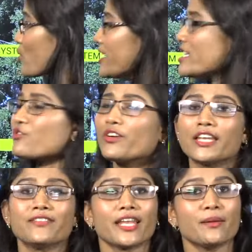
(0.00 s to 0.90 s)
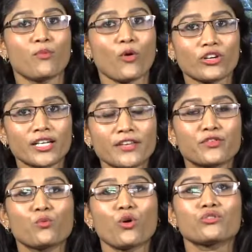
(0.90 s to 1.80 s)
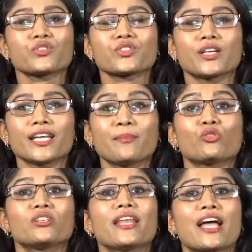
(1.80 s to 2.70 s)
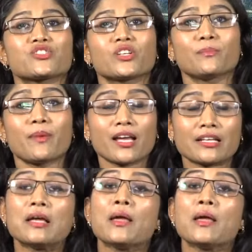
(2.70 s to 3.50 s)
it is very, very important if you want to study about the national park